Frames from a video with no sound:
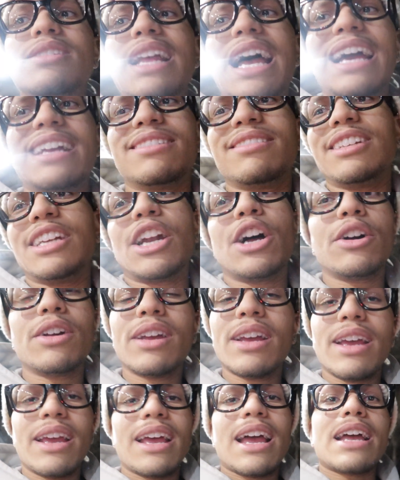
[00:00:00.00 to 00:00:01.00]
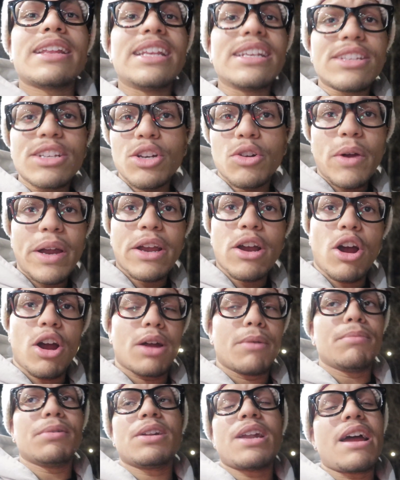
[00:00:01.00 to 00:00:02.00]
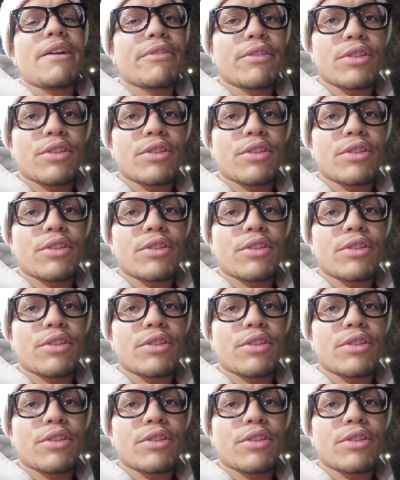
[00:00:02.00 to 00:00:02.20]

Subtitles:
that, you know, this is a great car, but not for